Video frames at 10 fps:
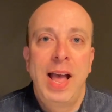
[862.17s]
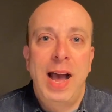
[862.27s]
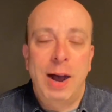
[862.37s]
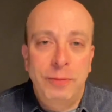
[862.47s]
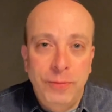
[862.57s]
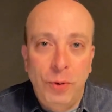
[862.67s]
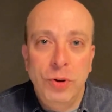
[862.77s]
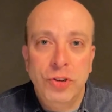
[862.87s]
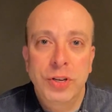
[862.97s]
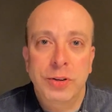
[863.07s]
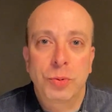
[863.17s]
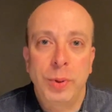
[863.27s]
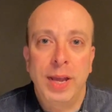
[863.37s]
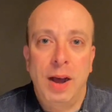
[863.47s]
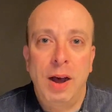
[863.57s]
How fortunate
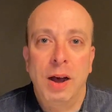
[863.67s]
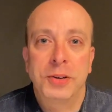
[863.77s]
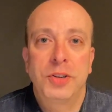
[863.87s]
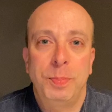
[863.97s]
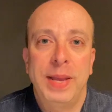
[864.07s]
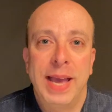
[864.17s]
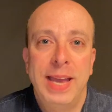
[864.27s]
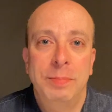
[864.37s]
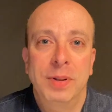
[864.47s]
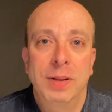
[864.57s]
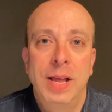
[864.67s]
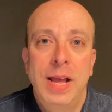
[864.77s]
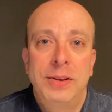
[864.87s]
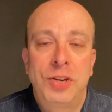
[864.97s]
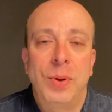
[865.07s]
we are to be able
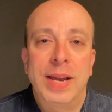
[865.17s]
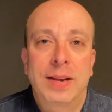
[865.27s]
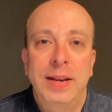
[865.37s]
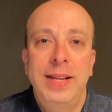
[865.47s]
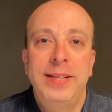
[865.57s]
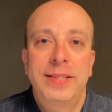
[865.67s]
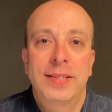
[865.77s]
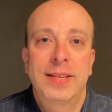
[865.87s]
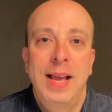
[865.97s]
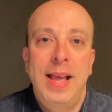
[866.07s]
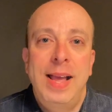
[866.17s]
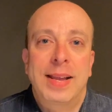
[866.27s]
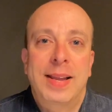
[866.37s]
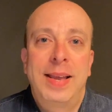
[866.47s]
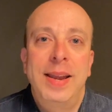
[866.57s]
to at least
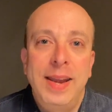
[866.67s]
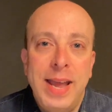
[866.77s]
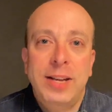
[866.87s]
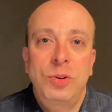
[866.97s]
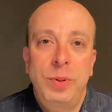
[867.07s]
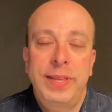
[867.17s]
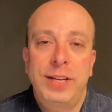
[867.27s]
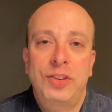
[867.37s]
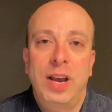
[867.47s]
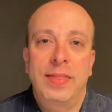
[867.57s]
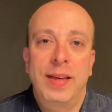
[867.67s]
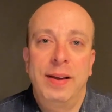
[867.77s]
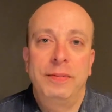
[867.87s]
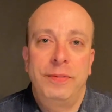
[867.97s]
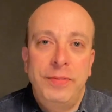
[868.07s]
connect with each
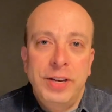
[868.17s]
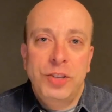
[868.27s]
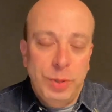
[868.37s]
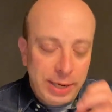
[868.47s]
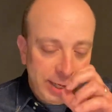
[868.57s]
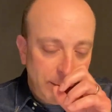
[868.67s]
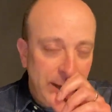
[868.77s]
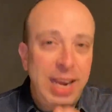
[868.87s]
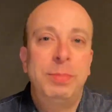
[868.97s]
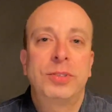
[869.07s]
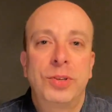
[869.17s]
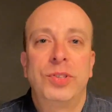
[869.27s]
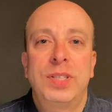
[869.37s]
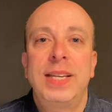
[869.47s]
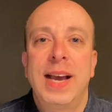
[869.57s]
other visually, to be able to
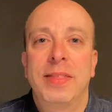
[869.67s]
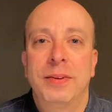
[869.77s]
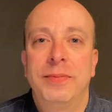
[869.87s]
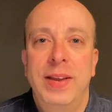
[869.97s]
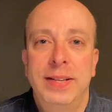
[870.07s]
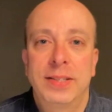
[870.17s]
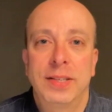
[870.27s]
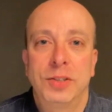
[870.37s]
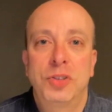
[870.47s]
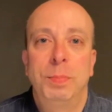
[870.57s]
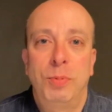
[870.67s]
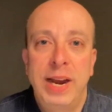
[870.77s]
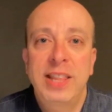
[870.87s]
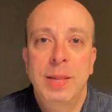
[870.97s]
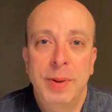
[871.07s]
see other faces, to
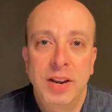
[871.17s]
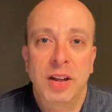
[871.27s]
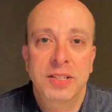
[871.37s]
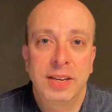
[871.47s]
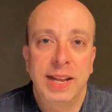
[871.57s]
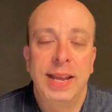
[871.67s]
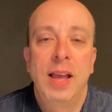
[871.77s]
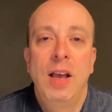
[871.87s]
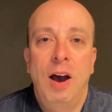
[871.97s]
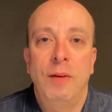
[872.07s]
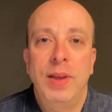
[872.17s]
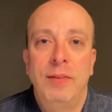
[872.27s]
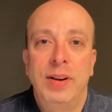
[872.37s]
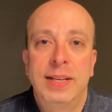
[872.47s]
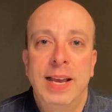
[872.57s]
break the monotony of
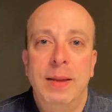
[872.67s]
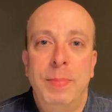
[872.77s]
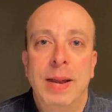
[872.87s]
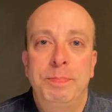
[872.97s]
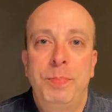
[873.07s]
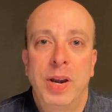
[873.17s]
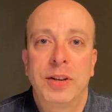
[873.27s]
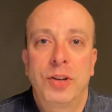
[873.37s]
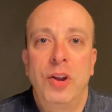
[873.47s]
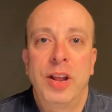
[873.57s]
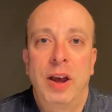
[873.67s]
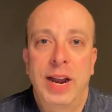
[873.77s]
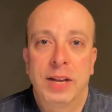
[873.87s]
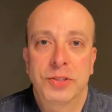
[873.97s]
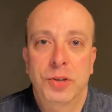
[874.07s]
every day by turning on
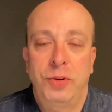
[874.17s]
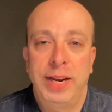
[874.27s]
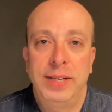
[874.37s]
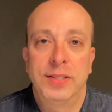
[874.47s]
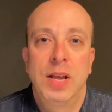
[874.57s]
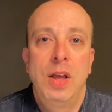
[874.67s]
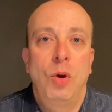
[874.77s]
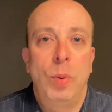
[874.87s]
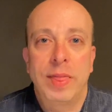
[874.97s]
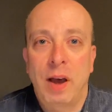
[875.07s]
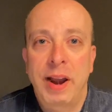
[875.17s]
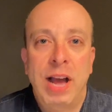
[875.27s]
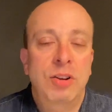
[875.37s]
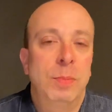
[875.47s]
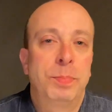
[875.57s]
our screens, whether on
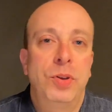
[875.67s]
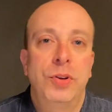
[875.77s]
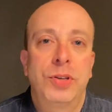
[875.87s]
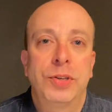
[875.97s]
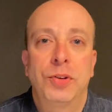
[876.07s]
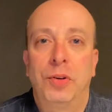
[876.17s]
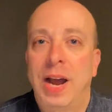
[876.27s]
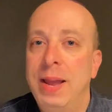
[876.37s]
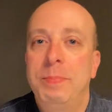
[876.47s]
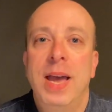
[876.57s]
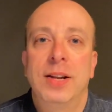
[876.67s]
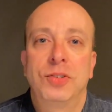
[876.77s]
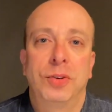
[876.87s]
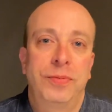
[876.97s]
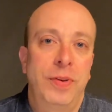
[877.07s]
our computers or
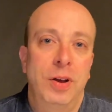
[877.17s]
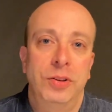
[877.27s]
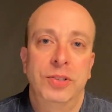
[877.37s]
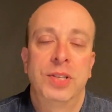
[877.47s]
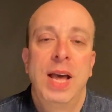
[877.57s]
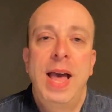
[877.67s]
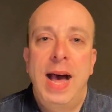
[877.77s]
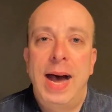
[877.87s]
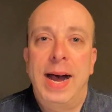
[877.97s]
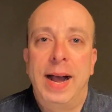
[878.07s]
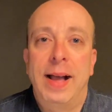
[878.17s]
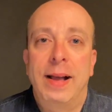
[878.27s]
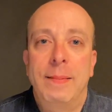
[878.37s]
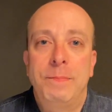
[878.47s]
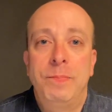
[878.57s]
iPads or phones,
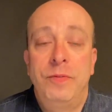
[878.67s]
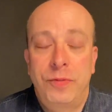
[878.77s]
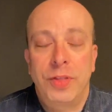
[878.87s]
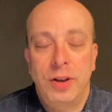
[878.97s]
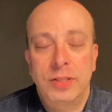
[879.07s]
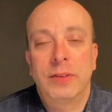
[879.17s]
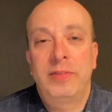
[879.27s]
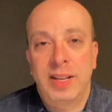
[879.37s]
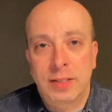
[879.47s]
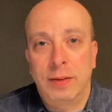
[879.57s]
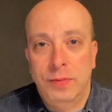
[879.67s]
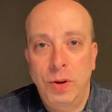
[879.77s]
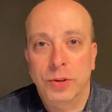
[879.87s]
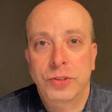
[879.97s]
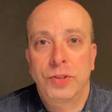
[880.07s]
for those of us, of
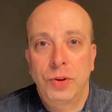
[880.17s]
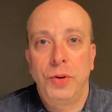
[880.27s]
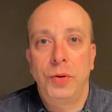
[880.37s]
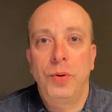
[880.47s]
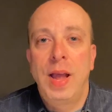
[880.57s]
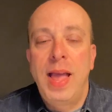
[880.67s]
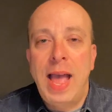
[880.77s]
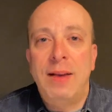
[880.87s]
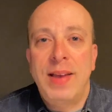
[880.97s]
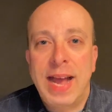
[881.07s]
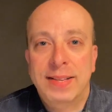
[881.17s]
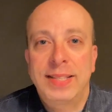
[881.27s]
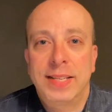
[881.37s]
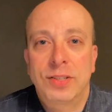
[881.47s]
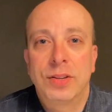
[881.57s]
course, who have
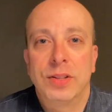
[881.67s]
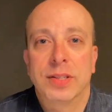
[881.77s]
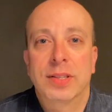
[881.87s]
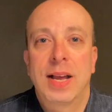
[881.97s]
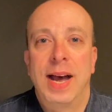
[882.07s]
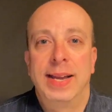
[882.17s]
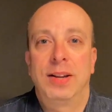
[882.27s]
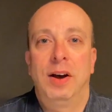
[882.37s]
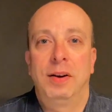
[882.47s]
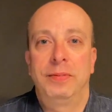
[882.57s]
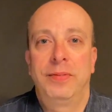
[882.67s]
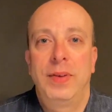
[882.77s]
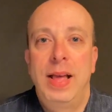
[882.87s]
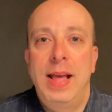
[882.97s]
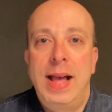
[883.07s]
access to this kind of
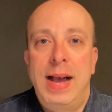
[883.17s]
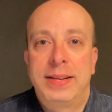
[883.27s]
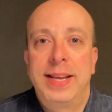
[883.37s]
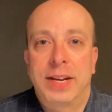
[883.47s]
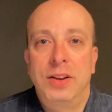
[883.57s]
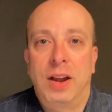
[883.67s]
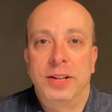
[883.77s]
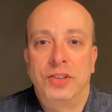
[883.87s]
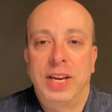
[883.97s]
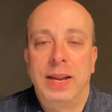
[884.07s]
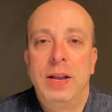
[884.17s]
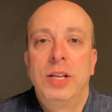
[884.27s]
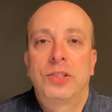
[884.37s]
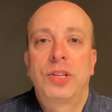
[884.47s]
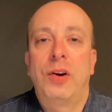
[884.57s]
technology.
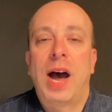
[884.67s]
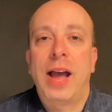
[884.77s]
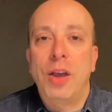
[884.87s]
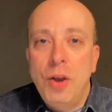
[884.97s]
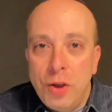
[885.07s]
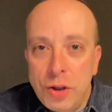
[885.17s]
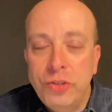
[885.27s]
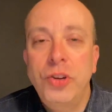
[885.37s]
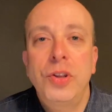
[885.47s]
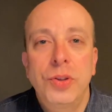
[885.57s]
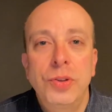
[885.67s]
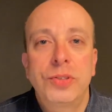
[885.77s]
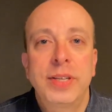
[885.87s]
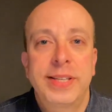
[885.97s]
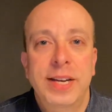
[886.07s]
So I urge you to
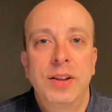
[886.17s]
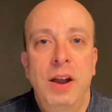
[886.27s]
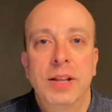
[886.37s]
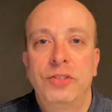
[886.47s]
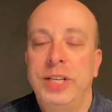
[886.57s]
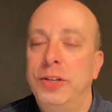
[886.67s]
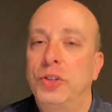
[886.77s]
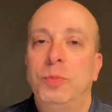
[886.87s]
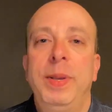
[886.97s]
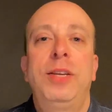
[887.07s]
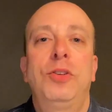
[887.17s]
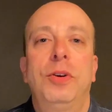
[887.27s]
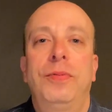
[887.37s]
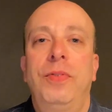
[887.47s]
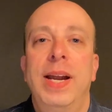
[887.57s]
use the technology to speak to
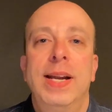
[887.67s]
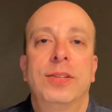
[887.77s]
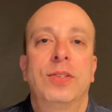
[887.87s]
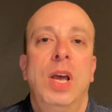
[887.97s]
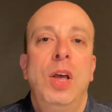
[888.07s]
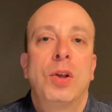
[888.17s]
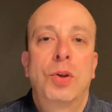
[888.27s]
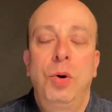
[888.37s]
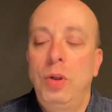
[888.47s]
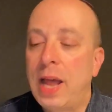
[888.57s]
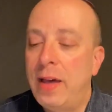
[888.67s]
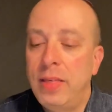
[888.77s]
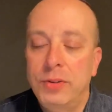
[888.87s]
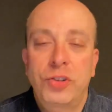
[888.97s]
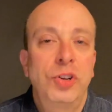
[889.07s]
your friends, call
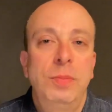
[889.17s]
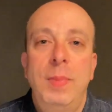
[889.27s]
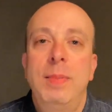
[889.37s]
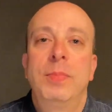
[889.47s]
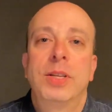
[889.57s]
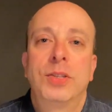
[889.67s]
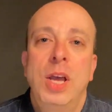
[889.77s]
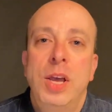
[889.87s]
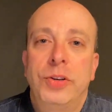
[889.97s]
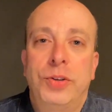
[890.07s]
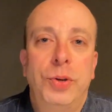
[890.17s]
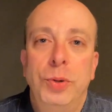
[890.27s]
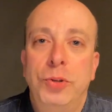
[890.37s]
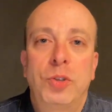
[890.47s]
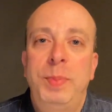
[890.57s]
other shul members,
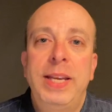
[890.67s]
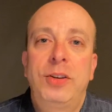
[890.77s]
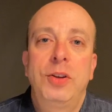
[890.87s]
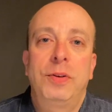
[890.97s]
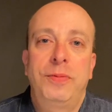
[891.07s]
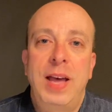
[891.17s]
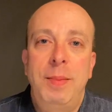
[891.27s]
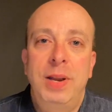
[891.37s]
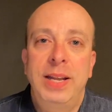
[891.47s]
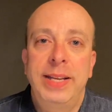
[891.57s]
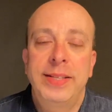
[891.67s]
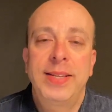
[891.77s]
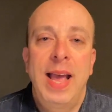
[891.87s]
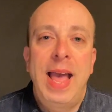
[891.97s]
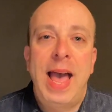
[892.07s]
to speak to your families,
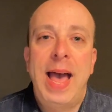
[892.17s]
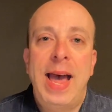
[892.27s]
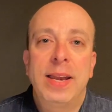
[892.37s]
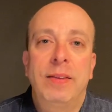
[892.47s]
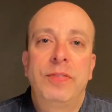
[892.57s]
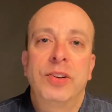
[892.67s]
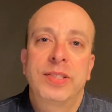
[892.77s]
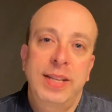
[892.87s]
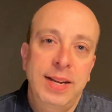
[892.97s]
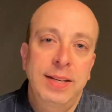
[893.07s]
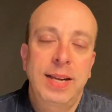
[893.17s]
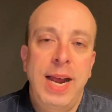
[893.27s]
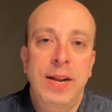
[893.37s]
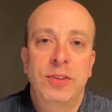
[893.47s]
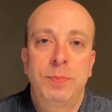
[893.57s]
and if you're sick and
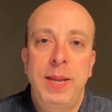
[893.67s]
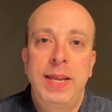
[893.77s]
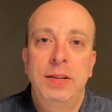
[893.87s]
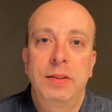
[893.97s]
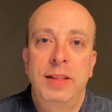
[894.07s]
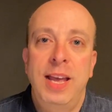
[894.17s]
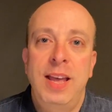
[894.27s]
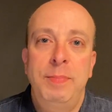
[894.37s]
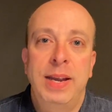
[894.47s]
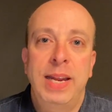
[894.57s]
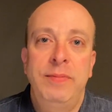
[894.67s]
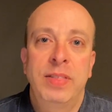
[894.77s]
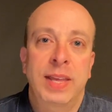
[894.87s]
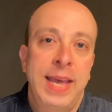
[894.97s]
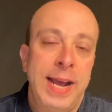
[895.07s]
tired of speaking to them and
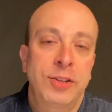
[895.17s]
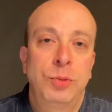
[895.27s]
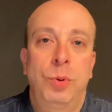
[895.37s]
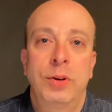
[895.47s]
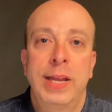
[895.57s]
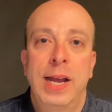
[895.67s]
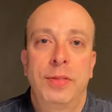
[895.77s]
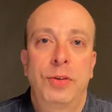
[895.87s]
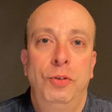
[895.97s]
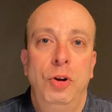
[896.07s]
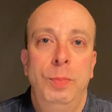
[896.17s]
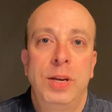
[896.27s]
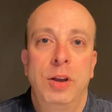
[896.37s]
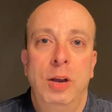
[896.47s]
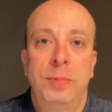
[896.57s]
even the cat's walking out the room
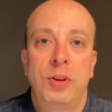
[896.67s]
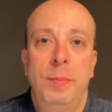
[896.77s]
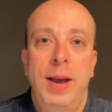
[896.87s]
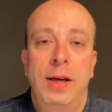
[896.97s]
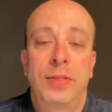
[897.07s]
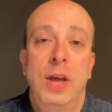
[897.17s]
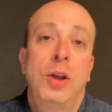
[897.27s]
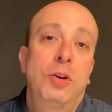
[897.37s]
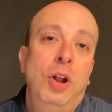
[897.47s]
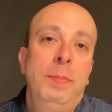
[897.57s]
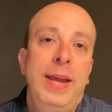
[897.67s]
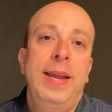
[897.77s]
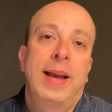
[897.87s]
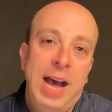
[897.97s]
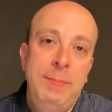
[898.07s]
when you open your mouth, call
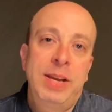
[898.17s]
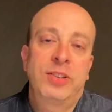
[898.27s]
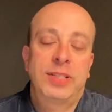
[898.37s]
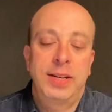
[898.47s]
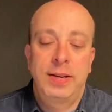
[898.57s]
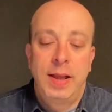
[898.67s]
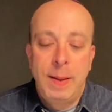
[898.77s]
me, I'm interested.